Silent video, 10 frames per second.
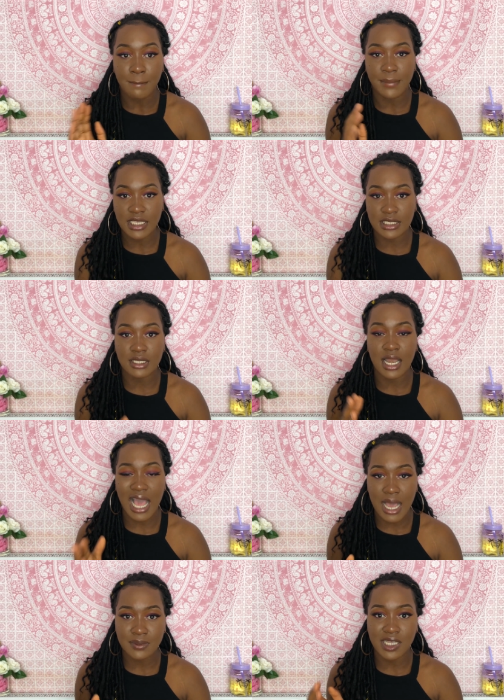missing
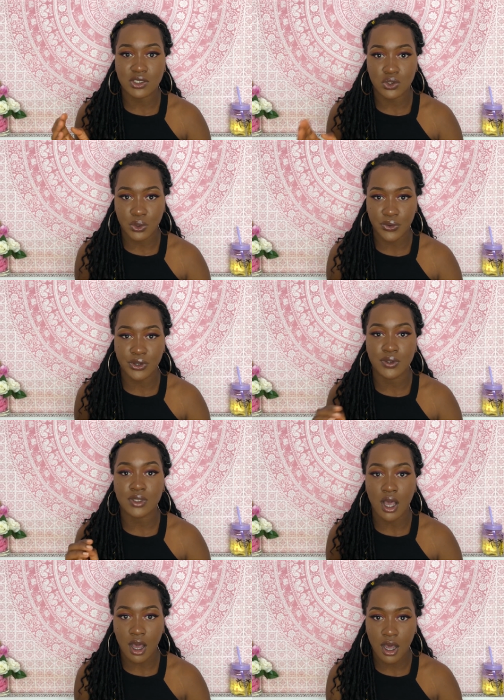labs and
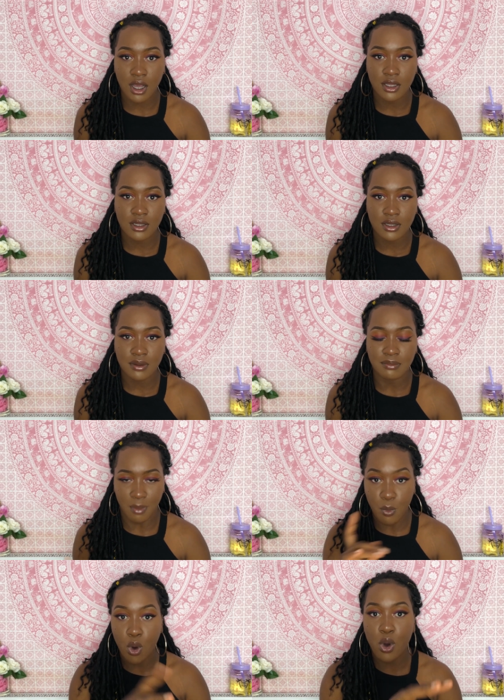tutorials are.
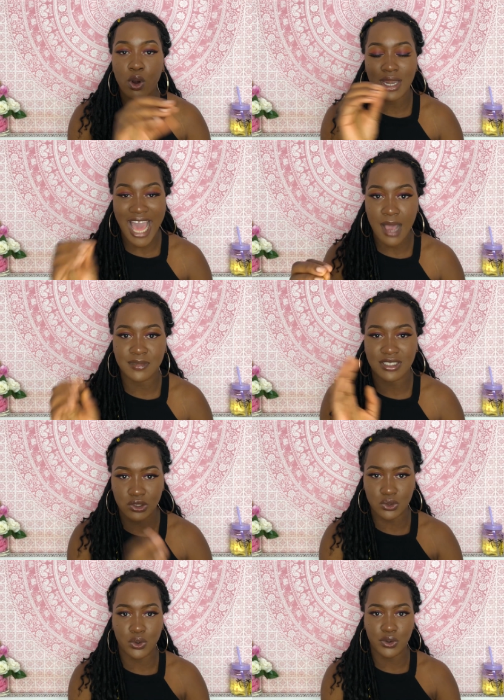More labs and
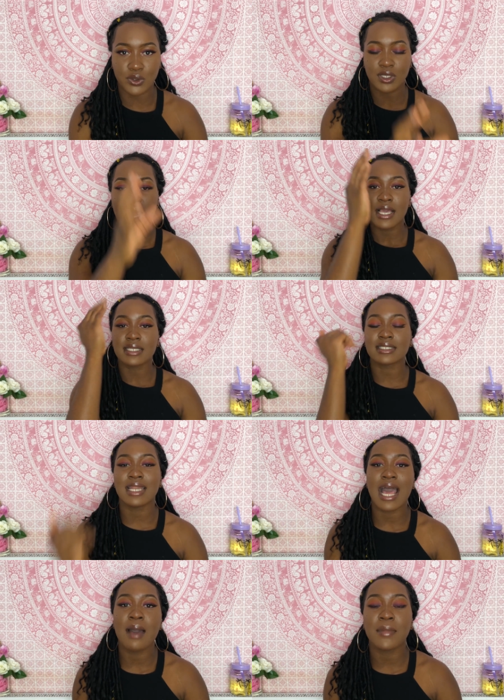tutorials, because
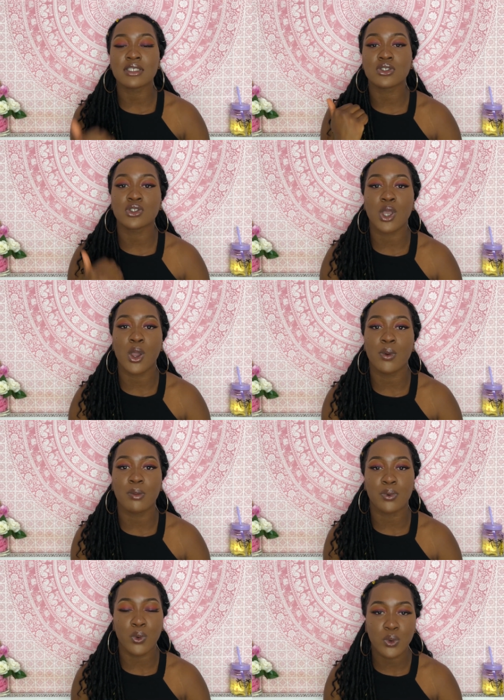lab is so
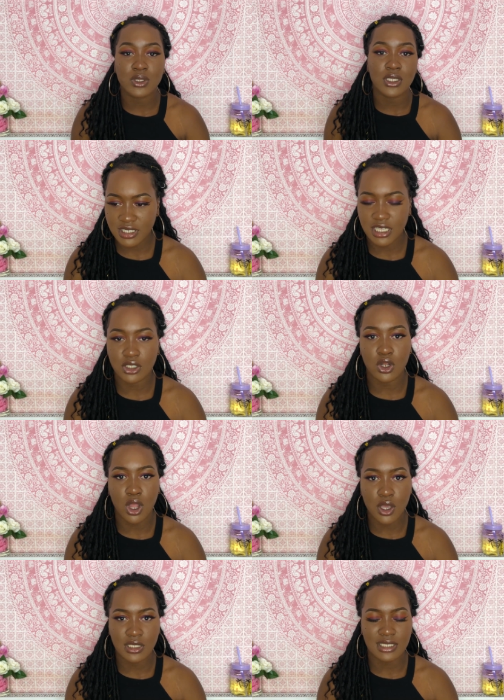important. So there's
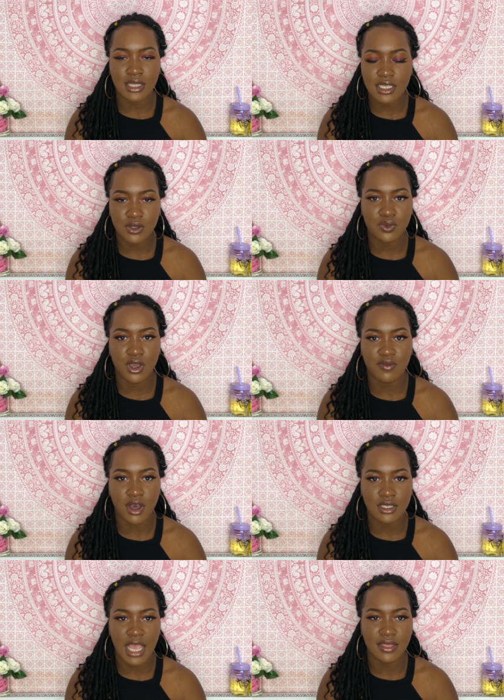loads, there's 93 of
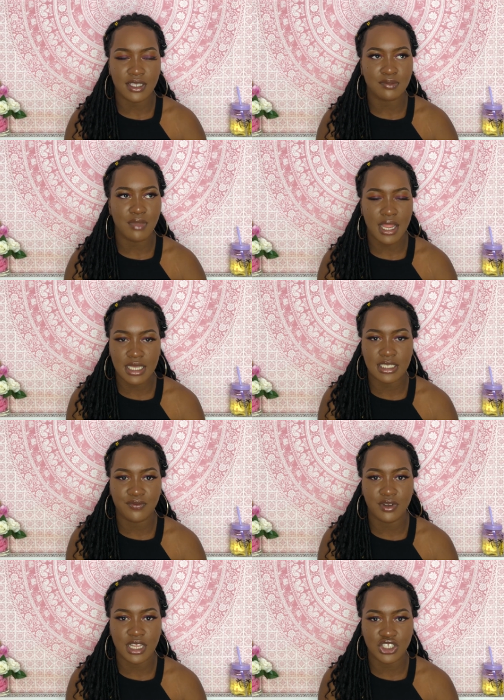us, and there's many
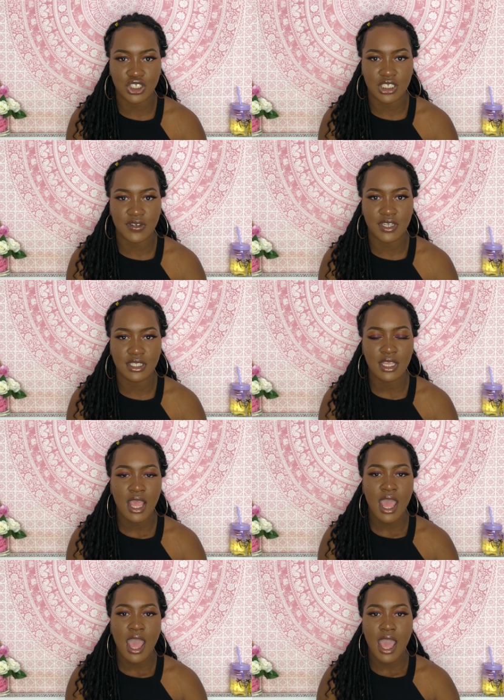different
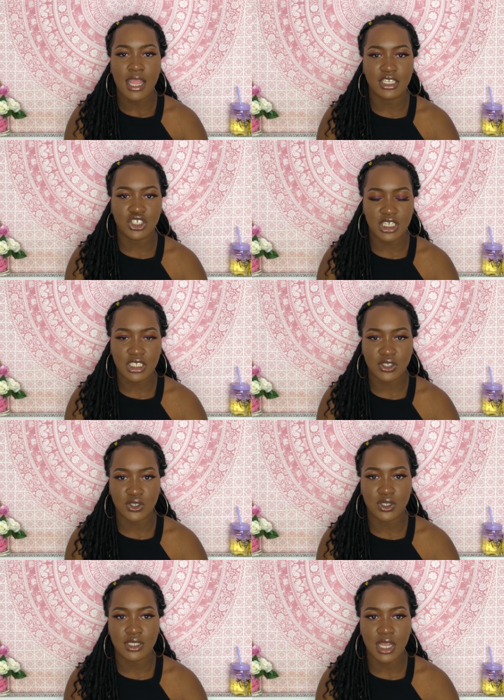engineer
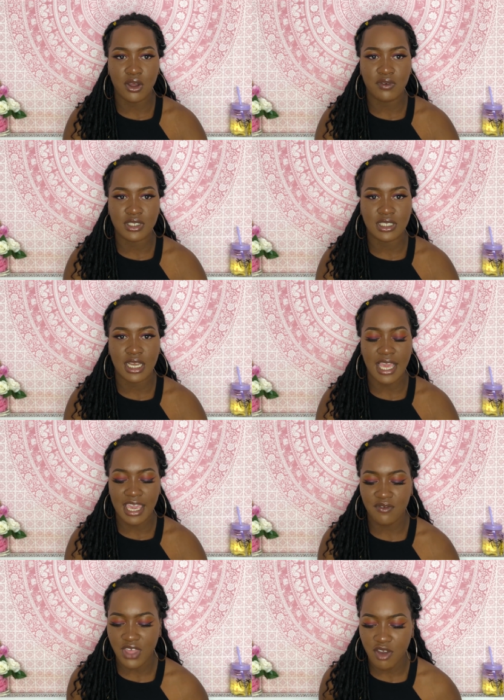students, and obviously, like,
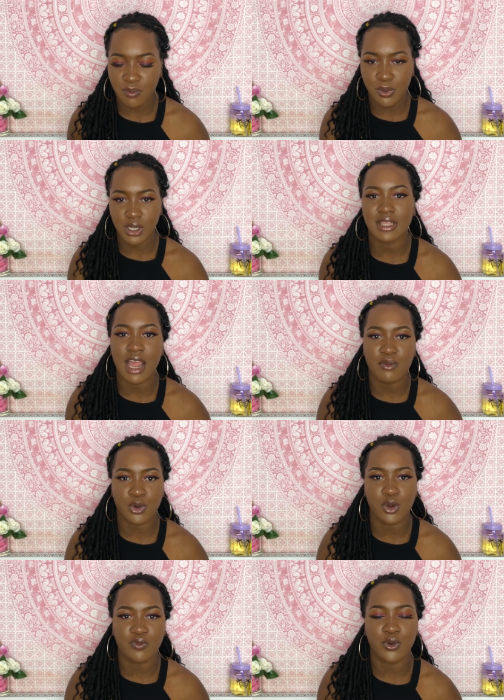if they've booked that
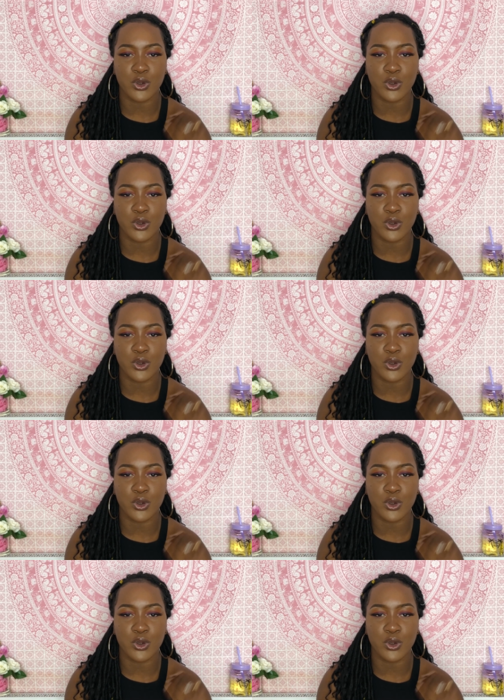room for